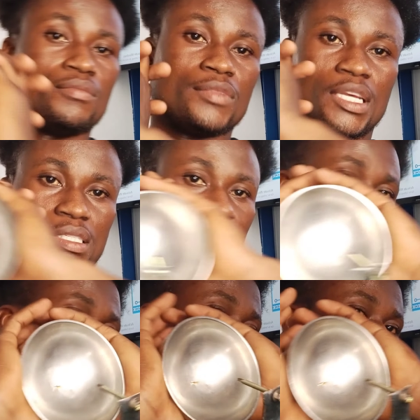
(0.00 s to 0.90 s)
the
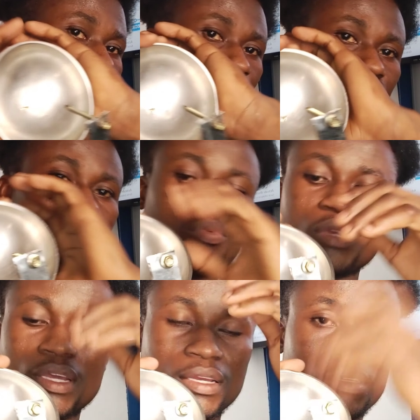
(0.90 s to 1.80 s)
signal waves will drop
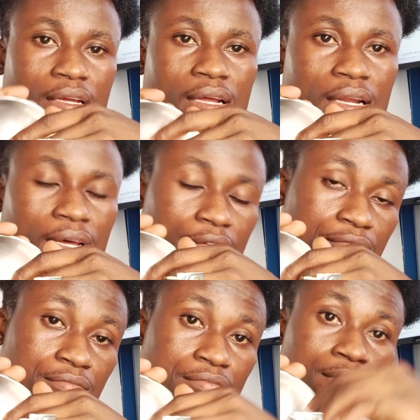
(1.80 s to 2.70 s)
here, and then
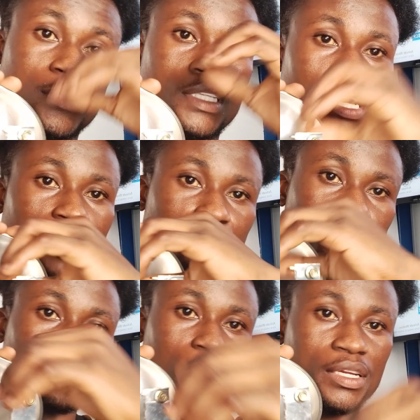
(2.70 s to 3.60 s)
the LNB
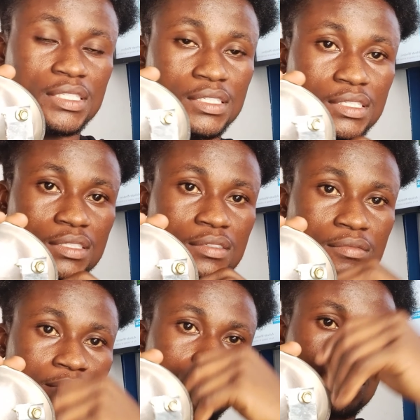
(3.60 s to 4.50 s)
will collect it
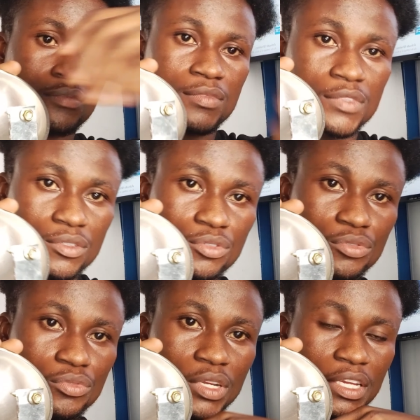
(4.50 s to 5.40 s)

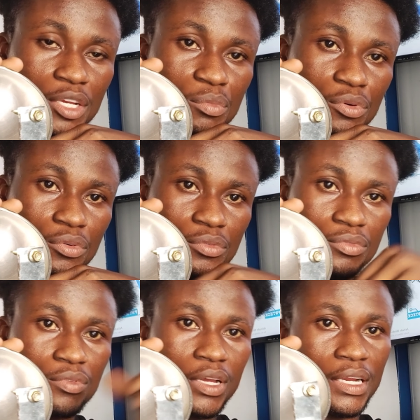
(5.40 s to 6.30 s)
through the cable,
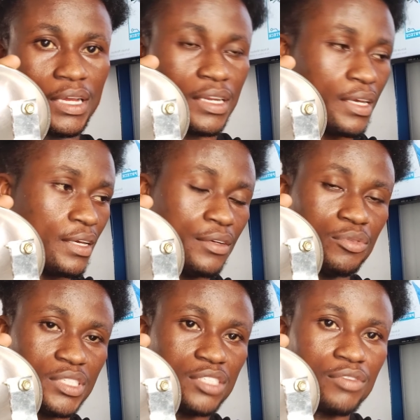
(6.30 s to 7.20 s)
and then the
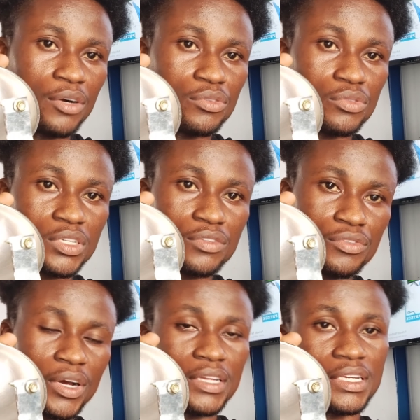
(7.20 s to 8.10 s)
receiver will give
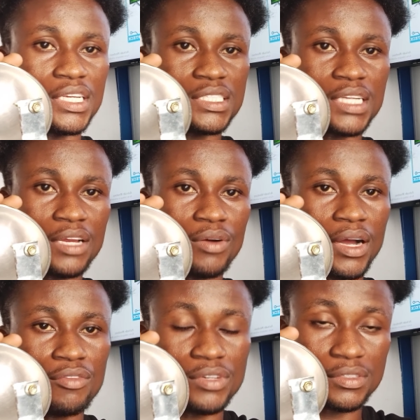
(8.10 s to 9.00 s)
you an indication that you are
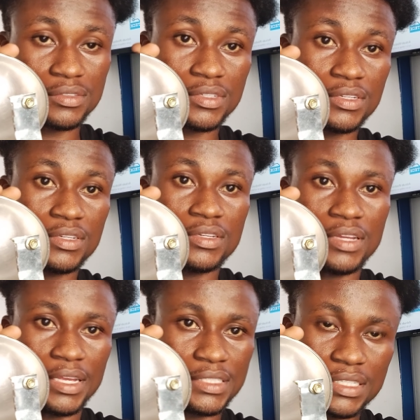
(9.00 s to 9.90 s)
having
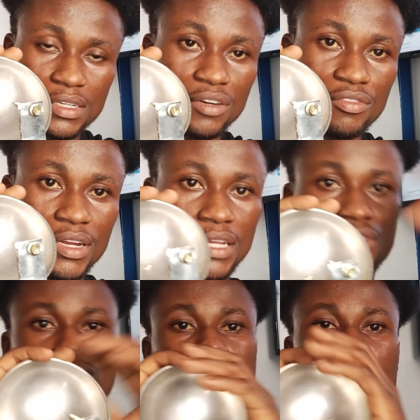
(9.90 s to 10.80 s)
a signal over there.
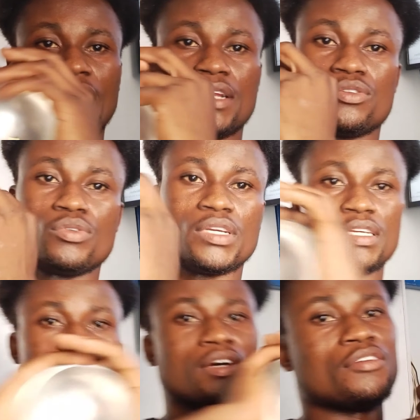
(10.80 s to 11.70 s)
So by doing
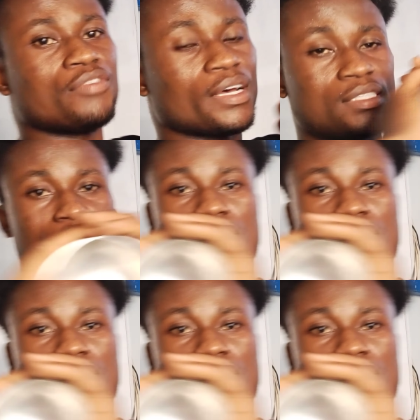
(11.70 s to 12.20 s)
it very fast,